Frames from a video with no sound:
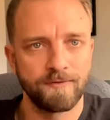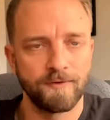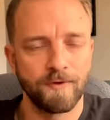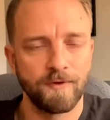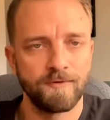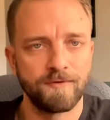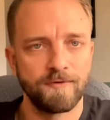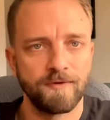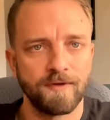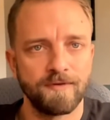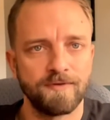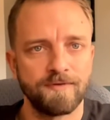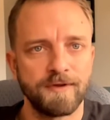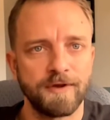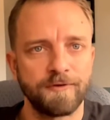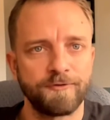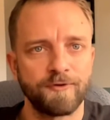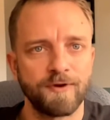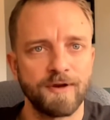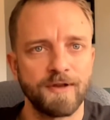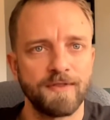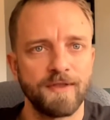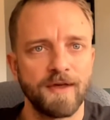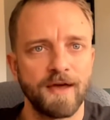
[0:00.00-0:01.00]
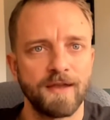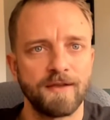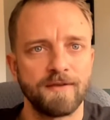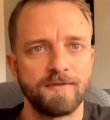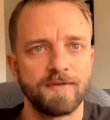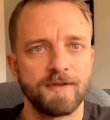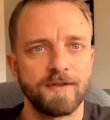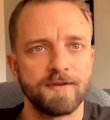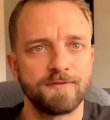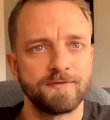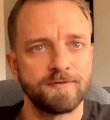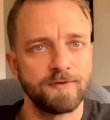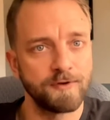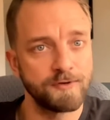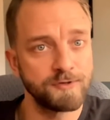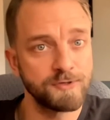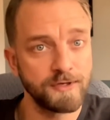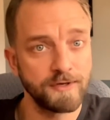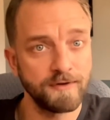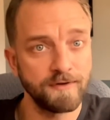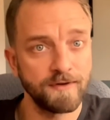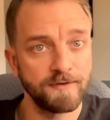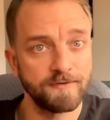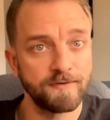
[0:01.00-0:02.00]
So it's, it's different in that the
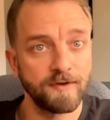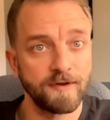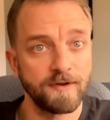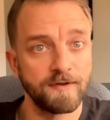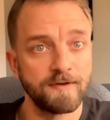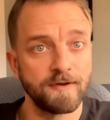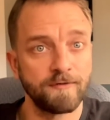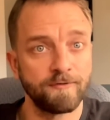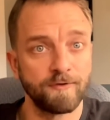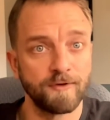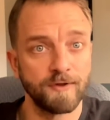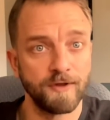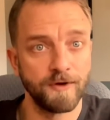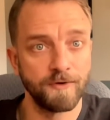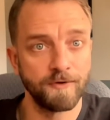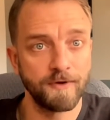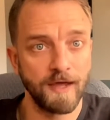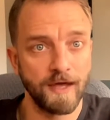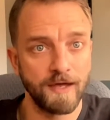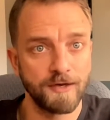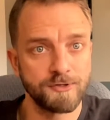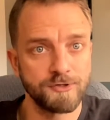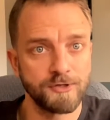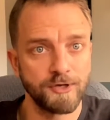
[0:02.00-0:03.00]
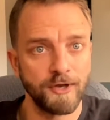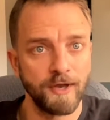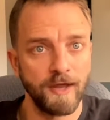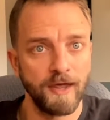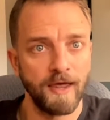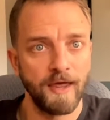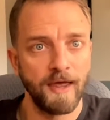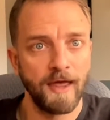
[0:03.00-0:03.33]
incision is in a different location,